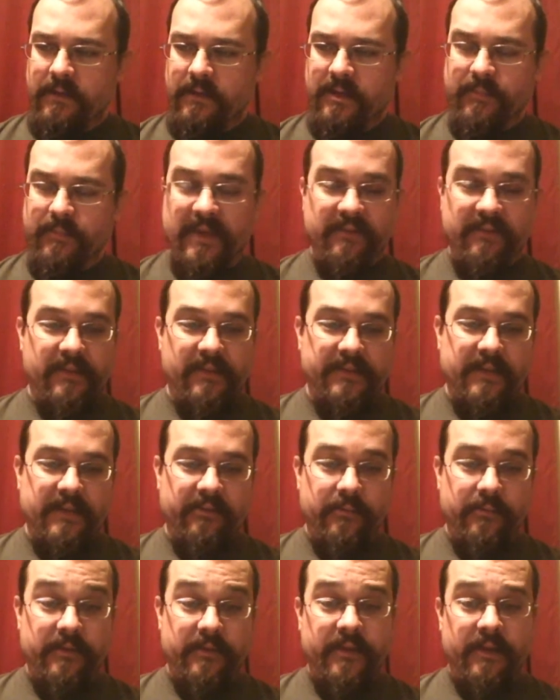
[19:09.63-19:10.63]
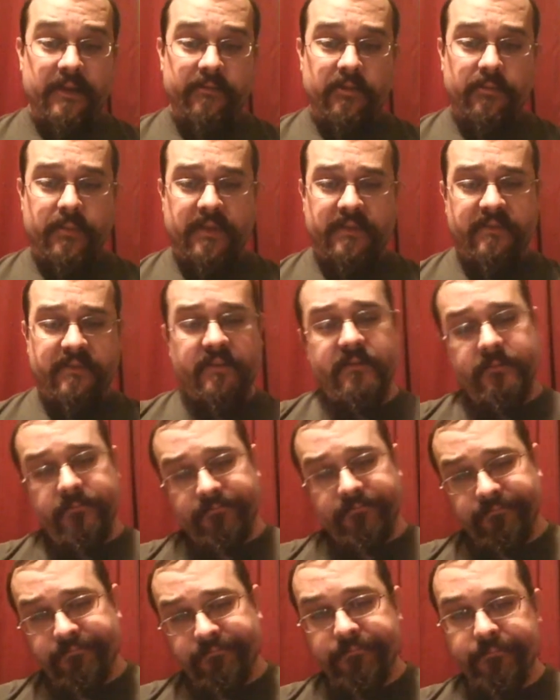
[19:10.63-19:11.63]
basically tells him it's none of his business,
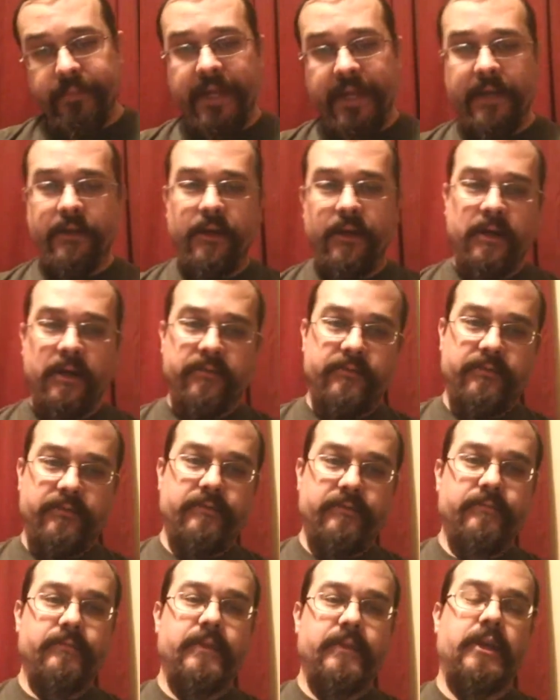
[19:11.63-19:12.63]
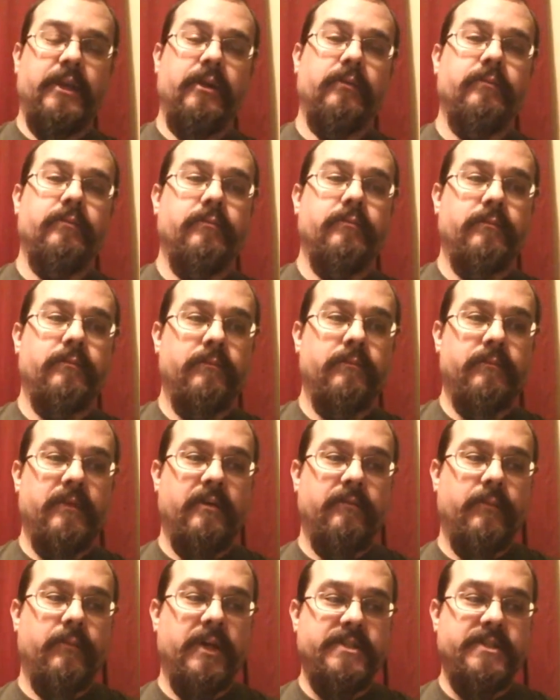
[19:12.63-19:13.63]
back off,
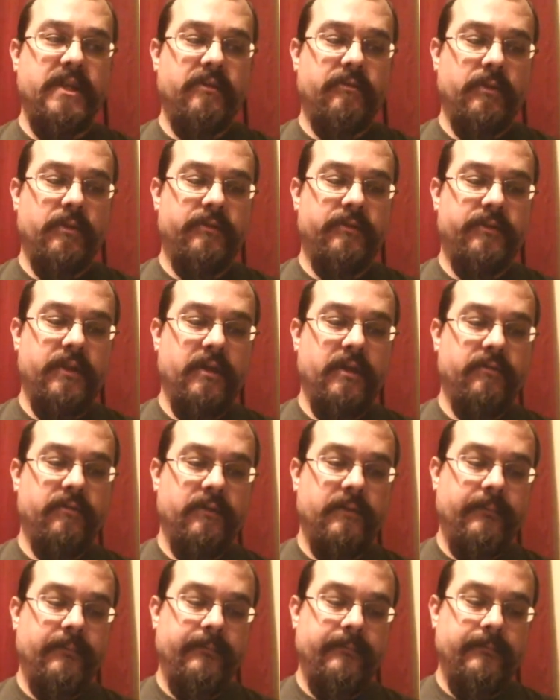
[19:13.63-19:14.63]
that machismo stuff.